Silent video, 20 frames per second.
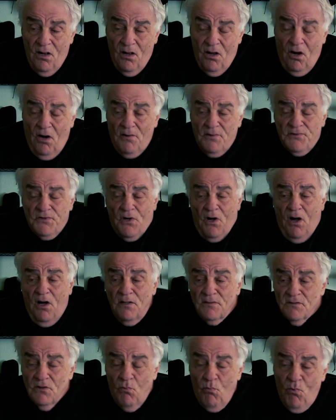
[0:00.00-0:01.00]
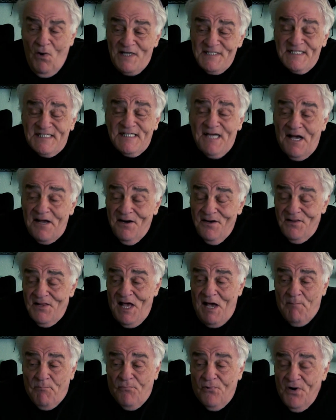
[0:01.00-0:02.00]
on the west side of
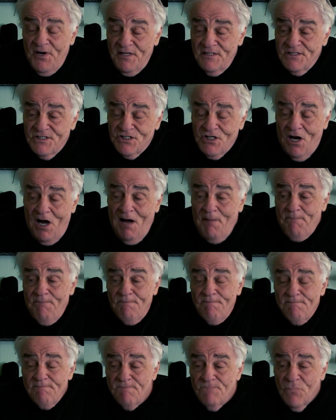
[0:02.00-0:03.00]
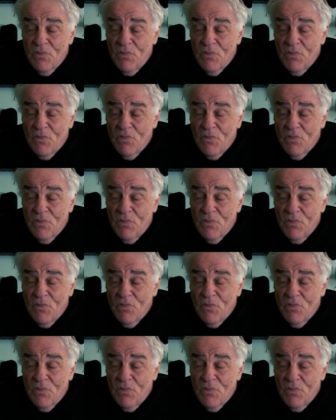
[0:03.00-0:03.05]
that print shop,